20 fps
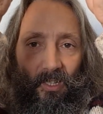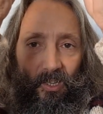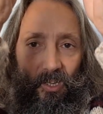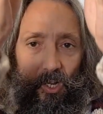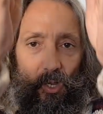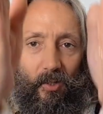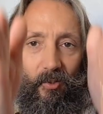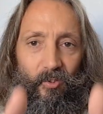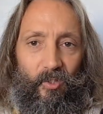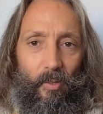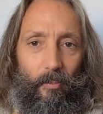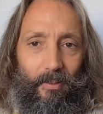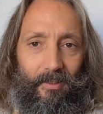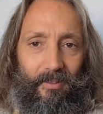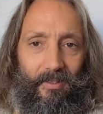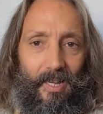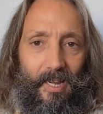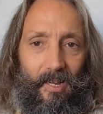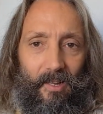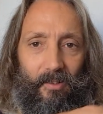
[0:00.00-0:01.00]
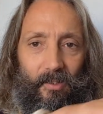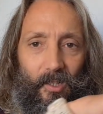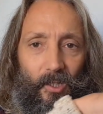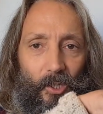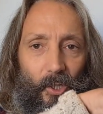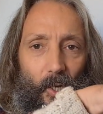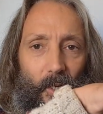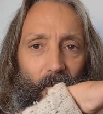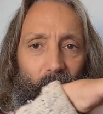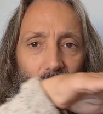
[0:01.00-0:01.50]
lines coming down
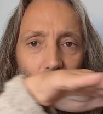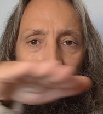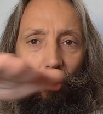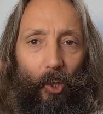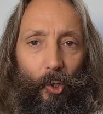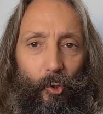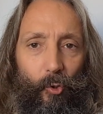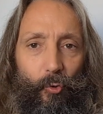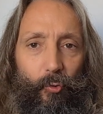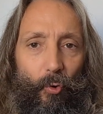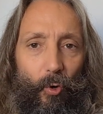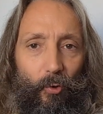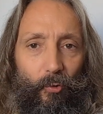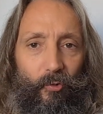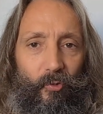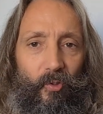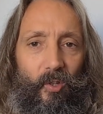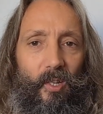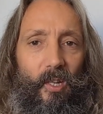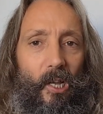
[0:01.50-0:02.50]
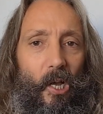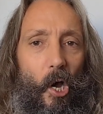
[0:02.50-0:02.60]
and lines going across,